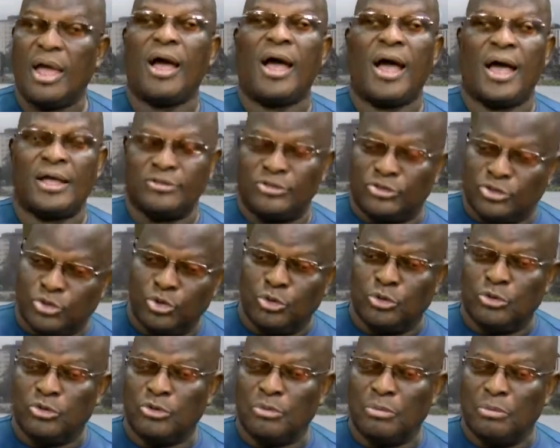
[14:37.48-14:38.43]
and
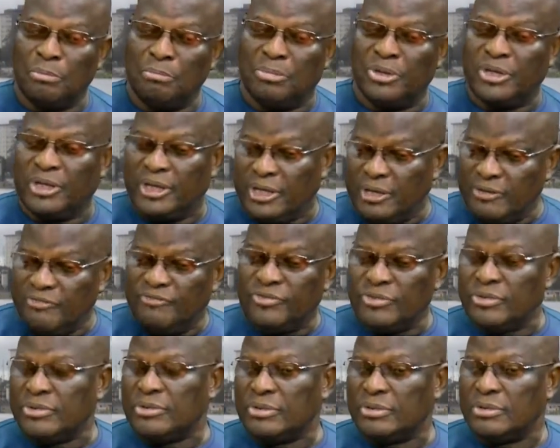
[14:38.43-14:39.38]
to be
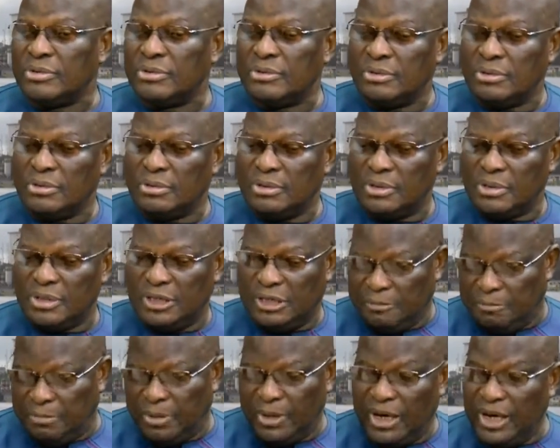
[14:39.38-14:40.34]
given
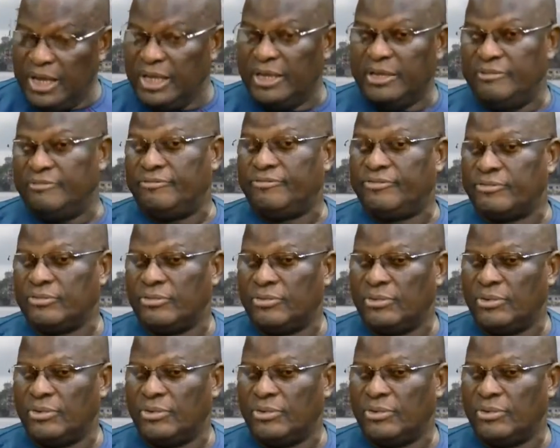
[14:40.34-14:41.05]
the belief